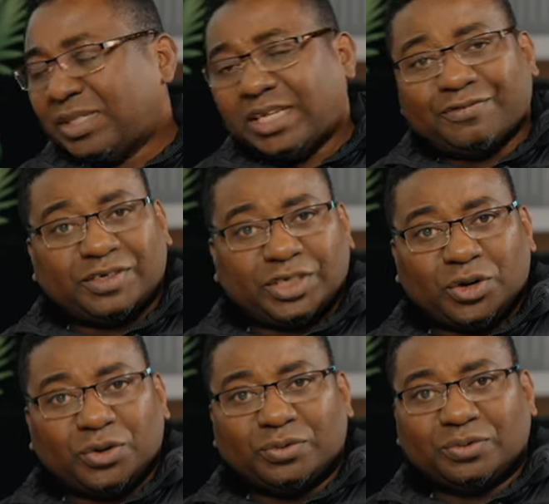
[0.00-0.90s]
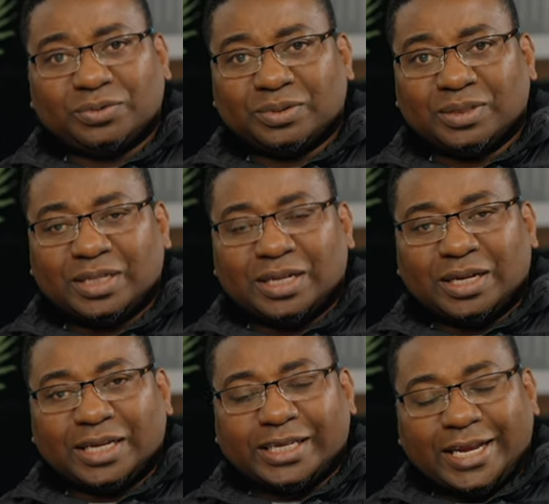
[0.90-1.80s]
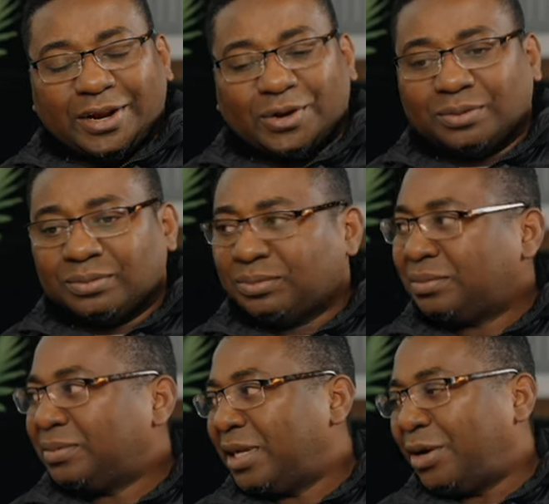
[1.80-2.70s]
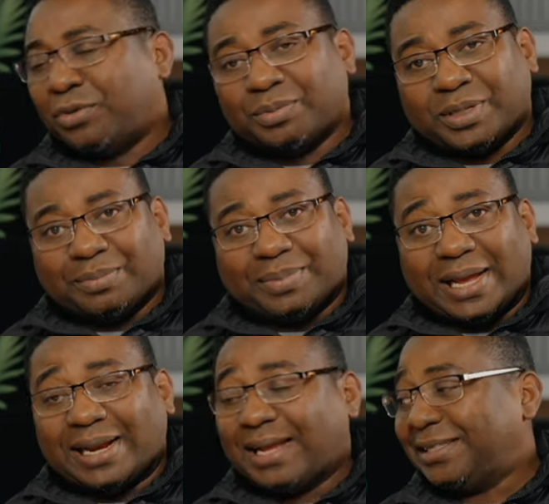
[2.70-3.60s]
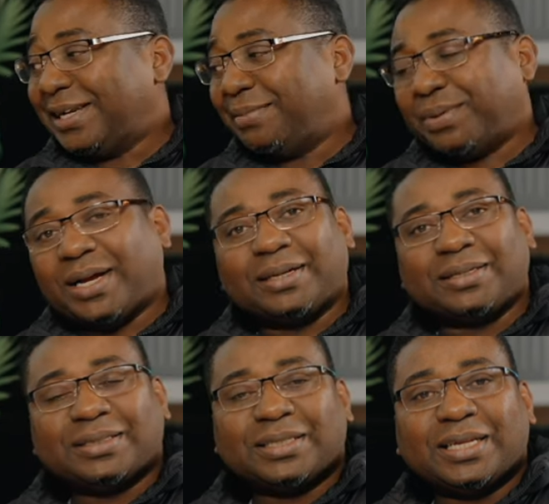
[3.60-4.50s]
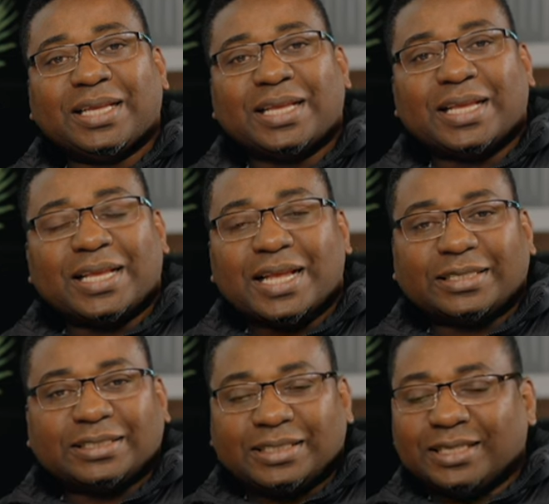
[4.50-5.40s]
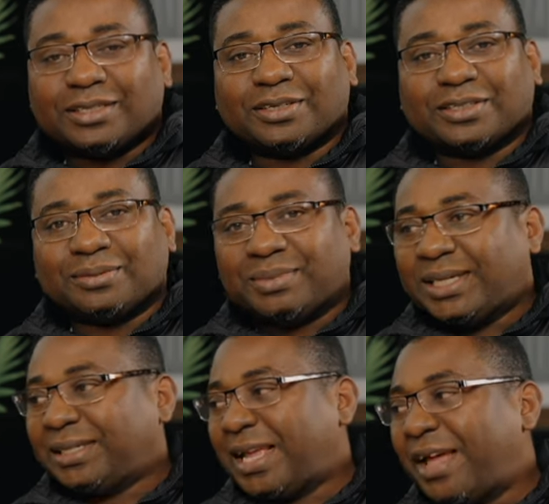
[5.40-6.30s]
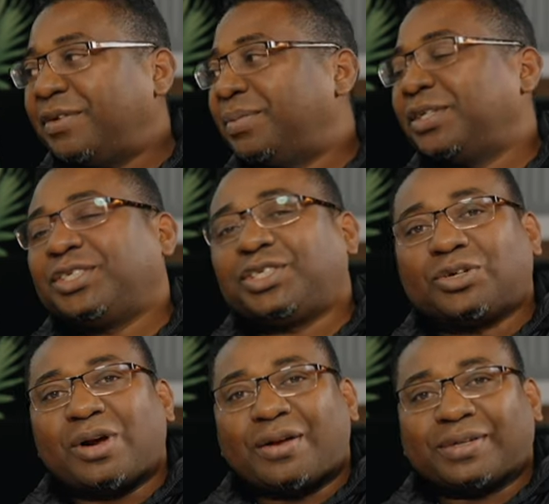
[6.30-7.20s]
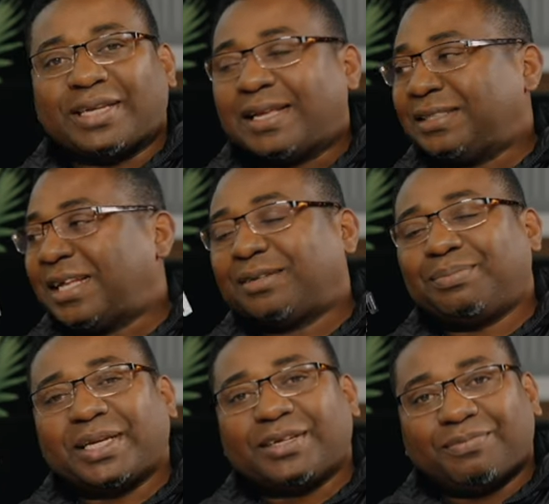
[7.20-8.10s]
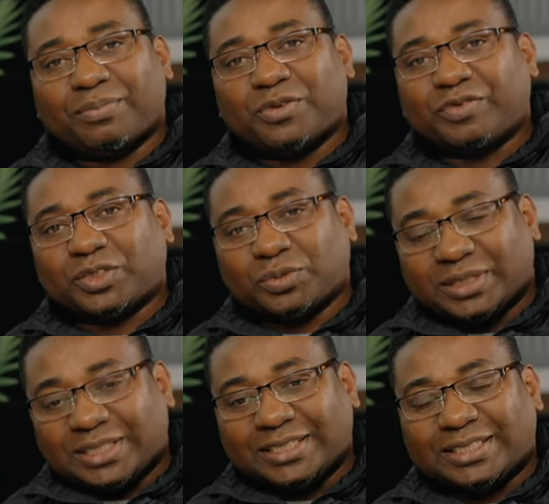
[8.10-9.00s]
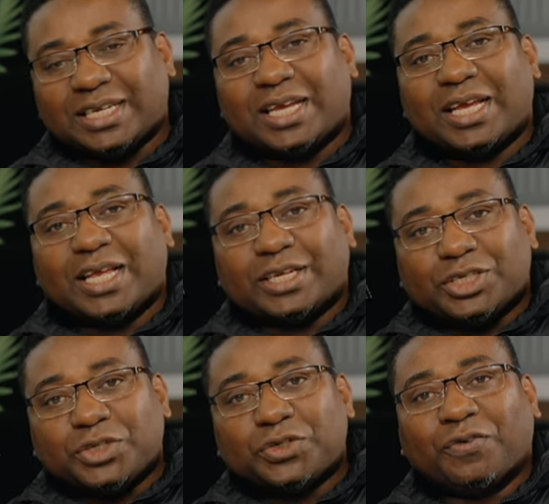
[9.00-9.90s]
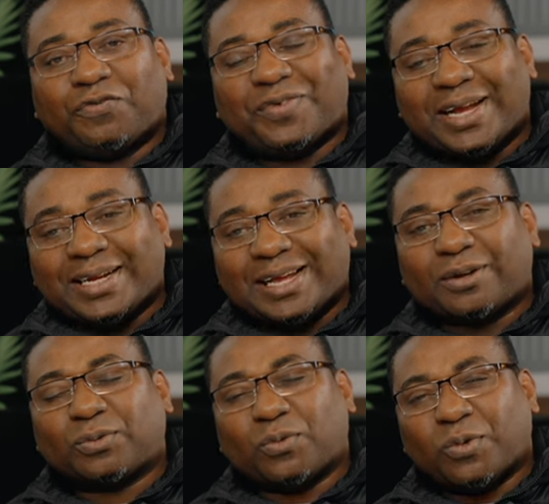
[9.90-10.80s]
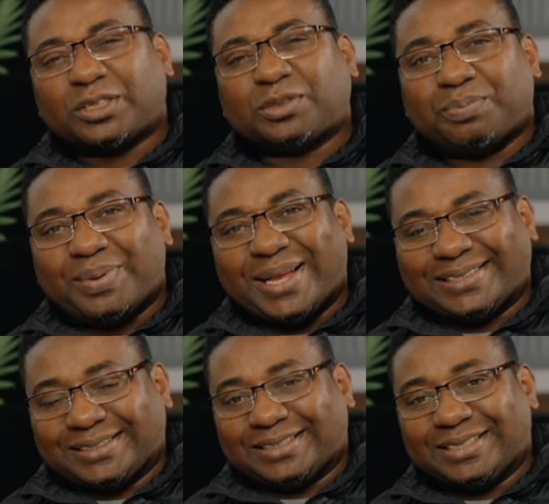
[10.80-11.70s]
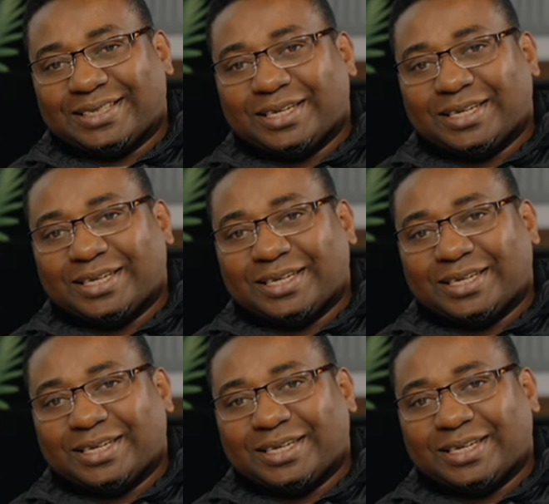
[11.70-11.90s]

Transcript: Even though, you know, it won't be a bad idea, but it still doesn't mean everybody should go out there and start making movies with this. You find out what's best